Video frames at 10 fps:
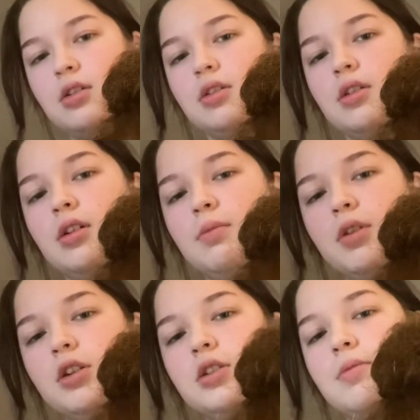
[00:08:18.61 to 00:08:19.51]
go ahead,
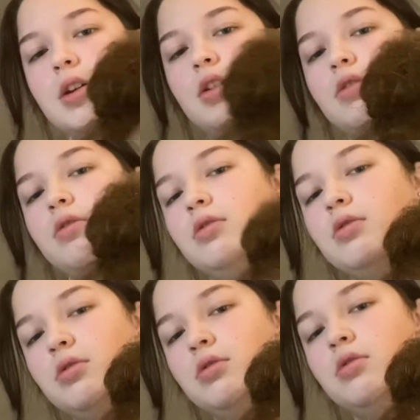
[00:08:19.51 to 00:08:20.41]
brush them out,
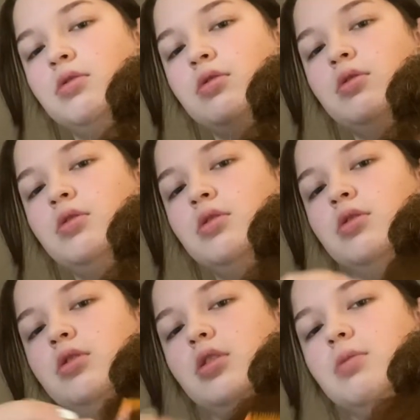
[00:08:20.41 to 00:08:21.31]

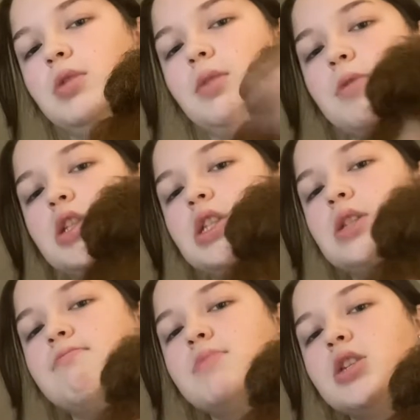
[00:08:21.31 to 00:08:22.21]
and make them all
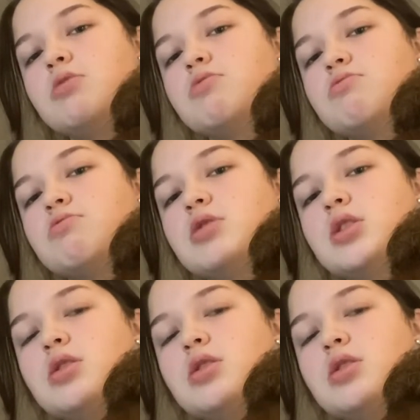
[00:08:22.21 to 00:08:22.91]
smooth.